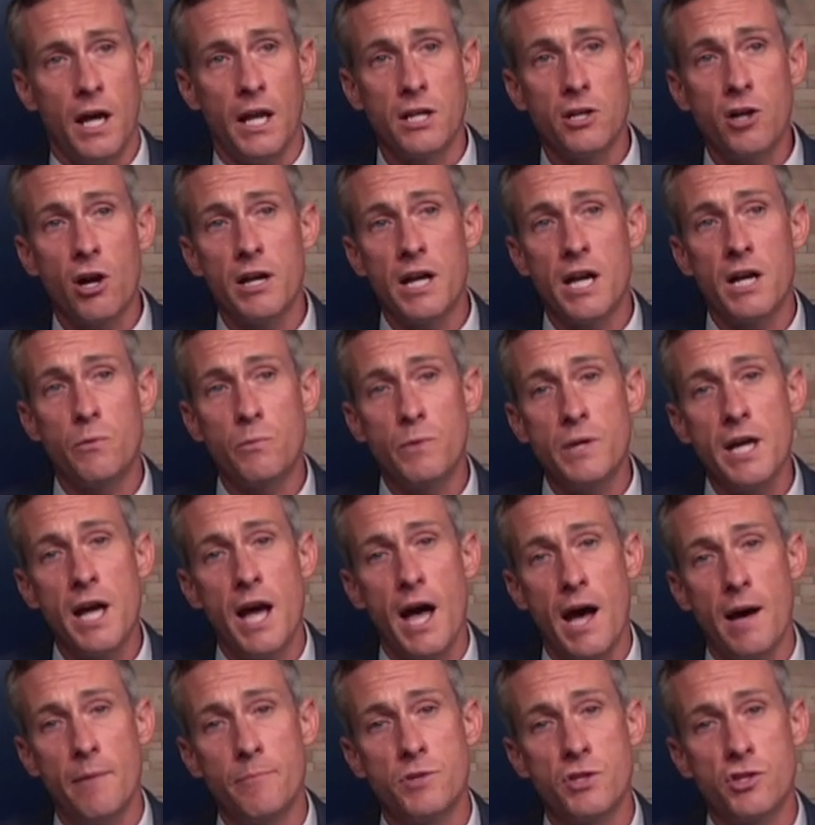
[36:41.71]
And cardiac
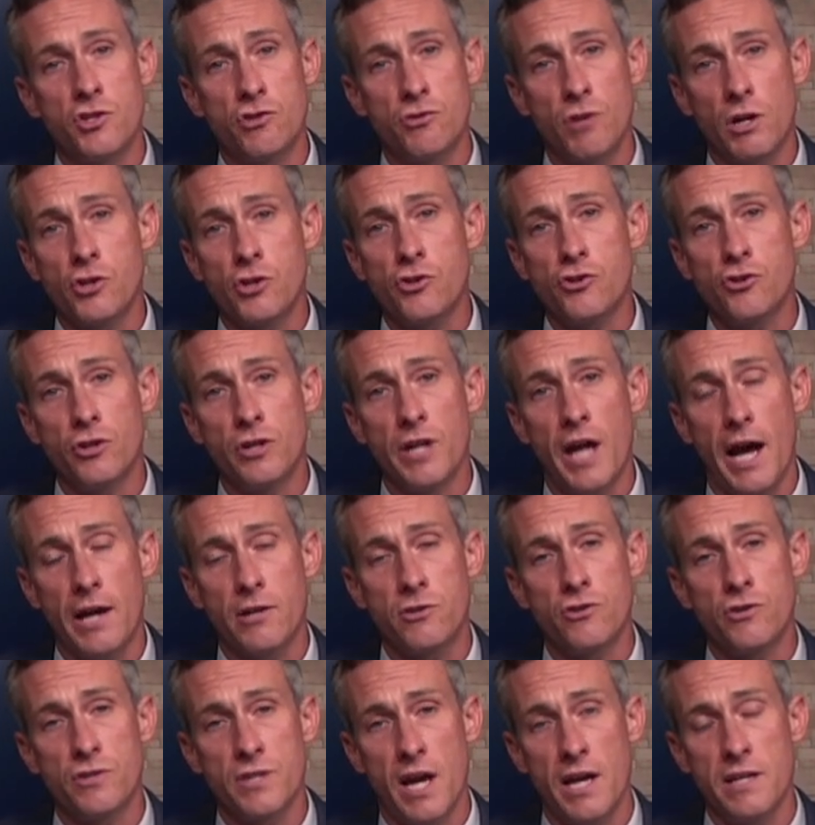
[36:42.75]
rehab, the structured
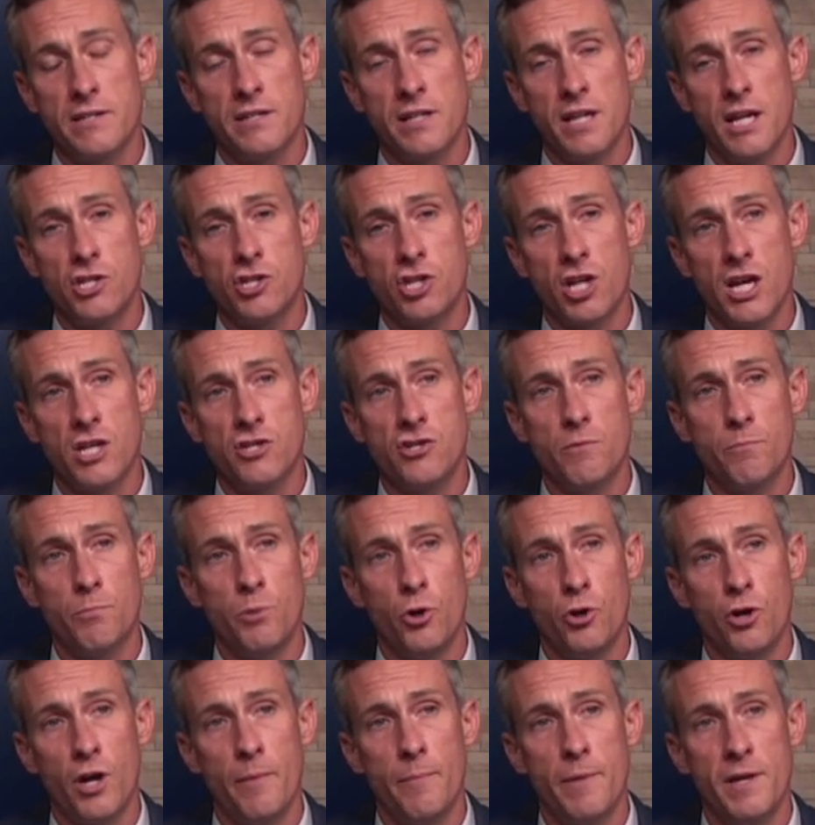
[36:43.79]
exercise and education
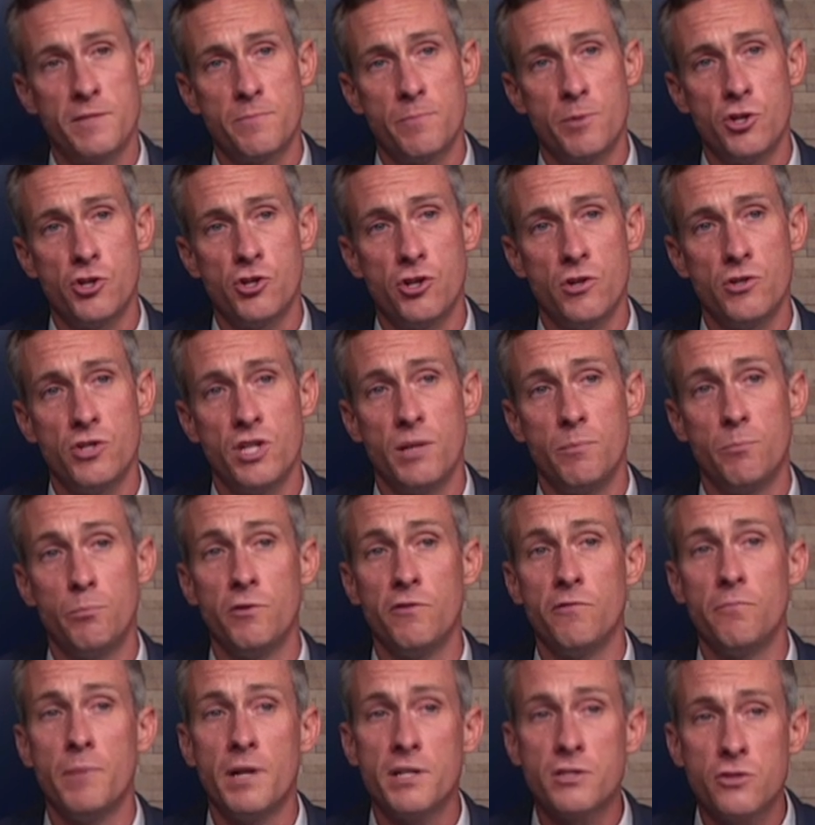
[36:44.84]
program, has been shown to
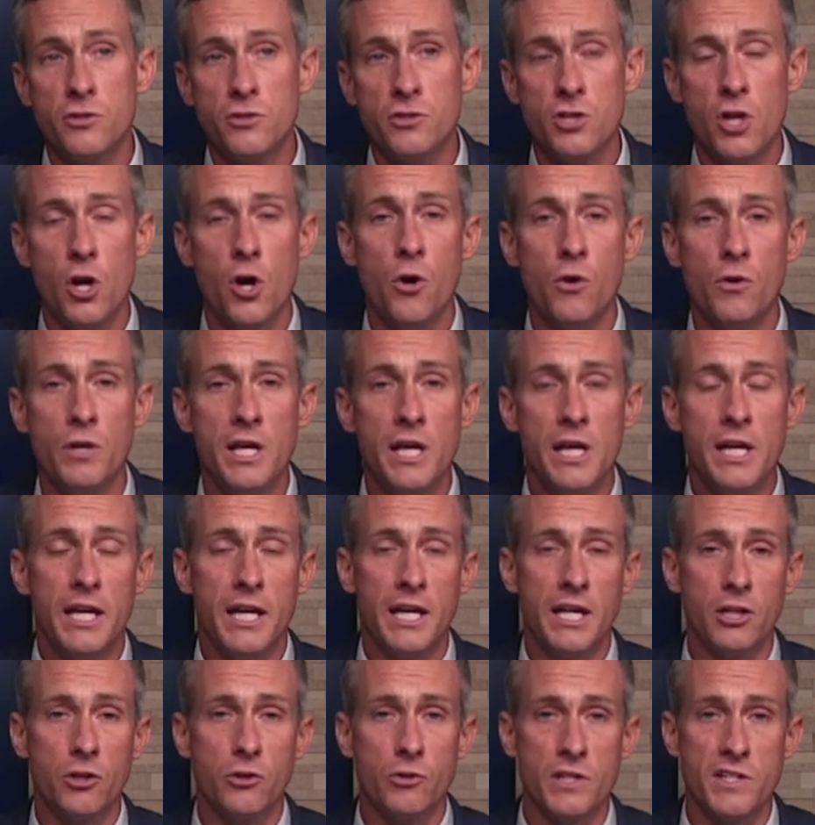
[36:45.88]
improve muscle tone,
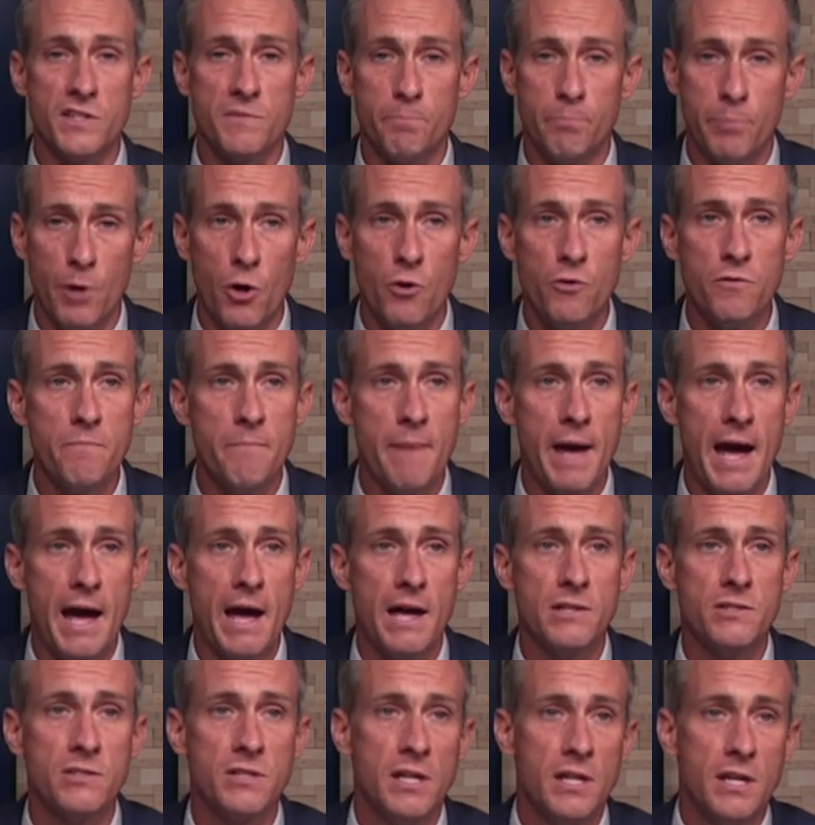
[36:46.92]
increase bone
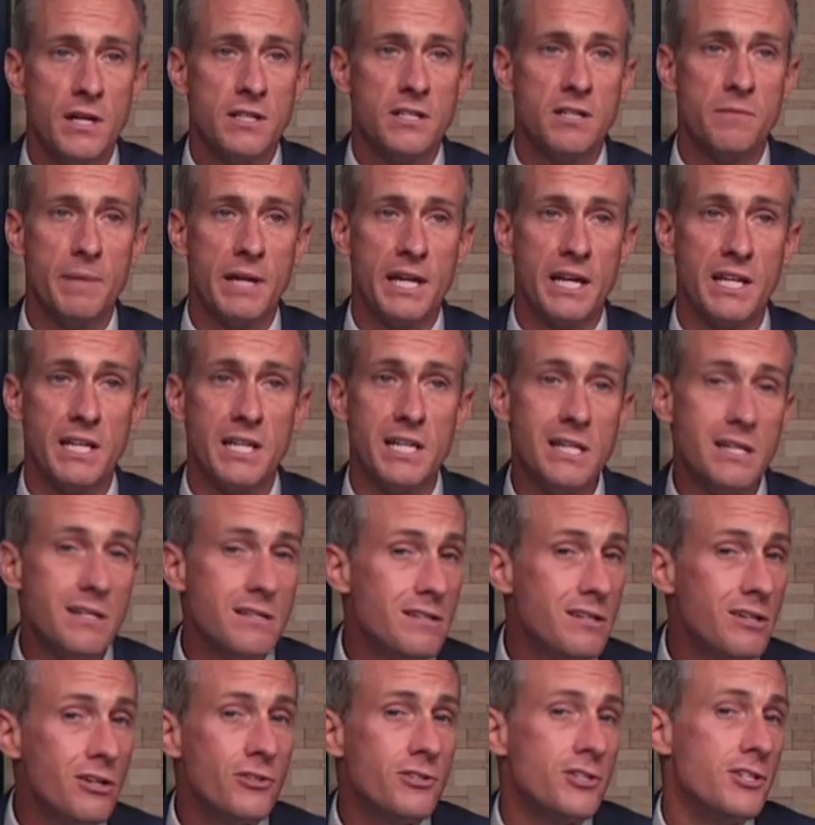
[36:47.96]
mass, to make it
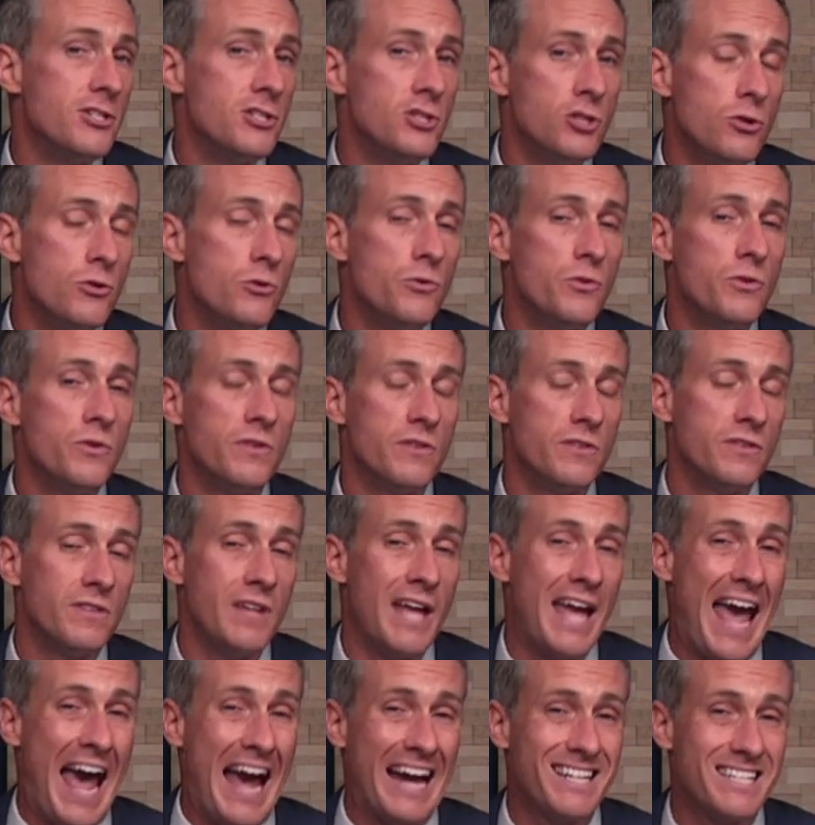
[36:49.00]
easier to do
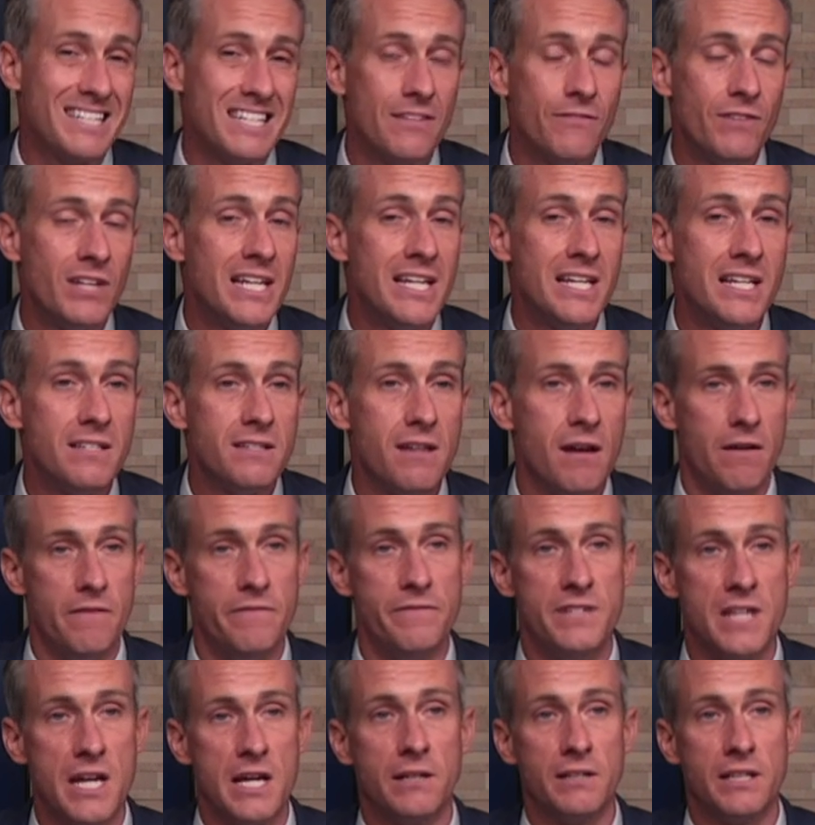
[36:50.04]
activities
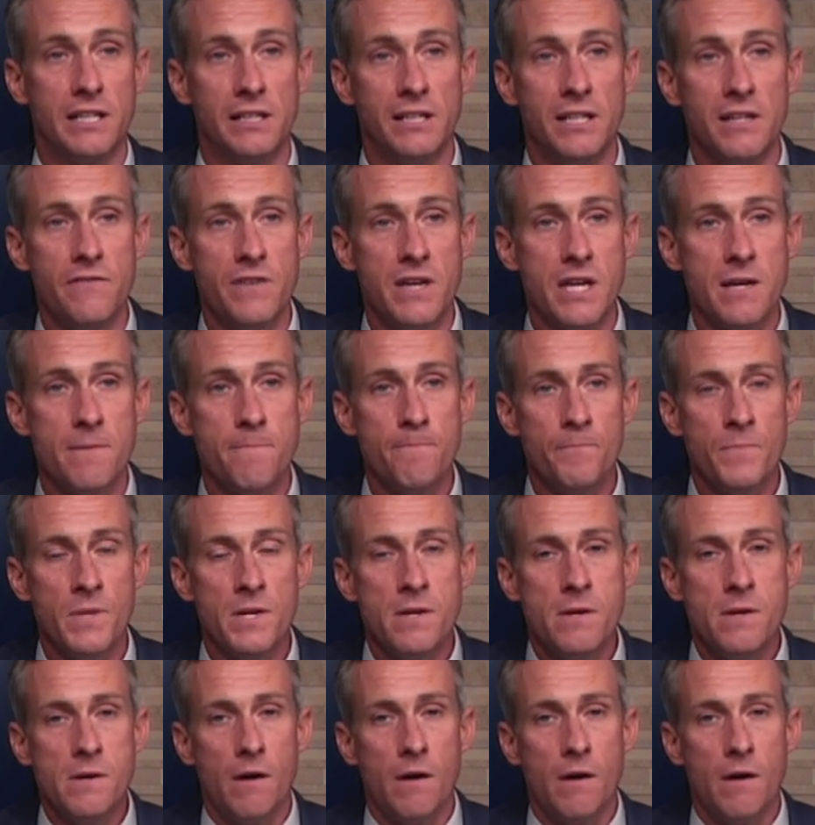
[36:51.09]
of daily living